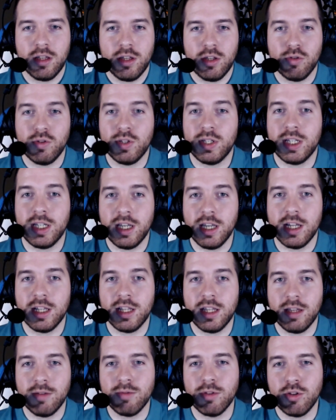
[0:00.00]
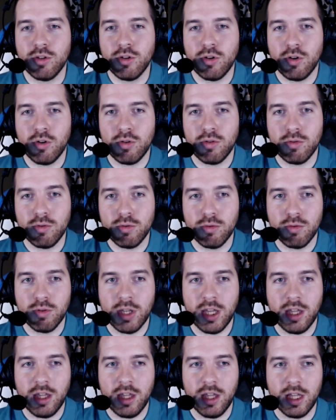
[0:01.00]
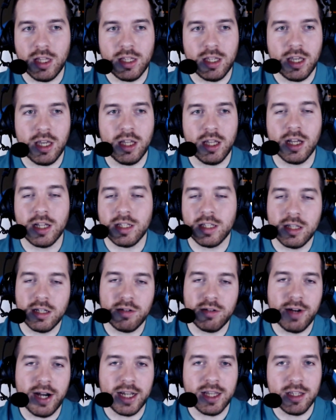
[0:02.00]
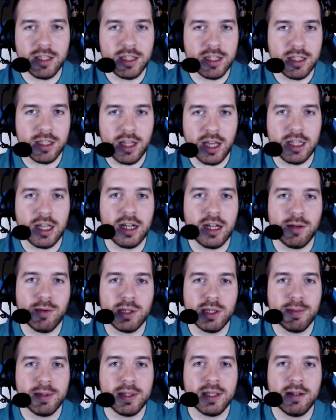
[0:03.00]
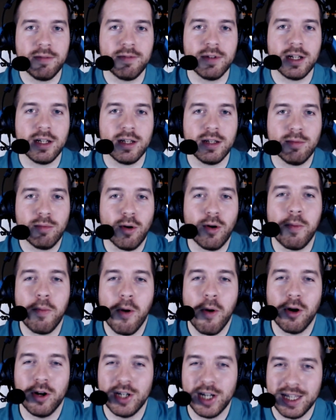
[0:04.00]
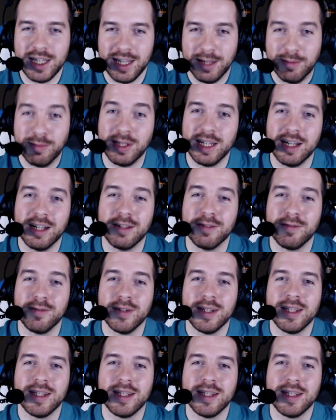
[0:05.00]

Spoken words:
you see it even though he doesn't direct it at anyone specifically, more at himself.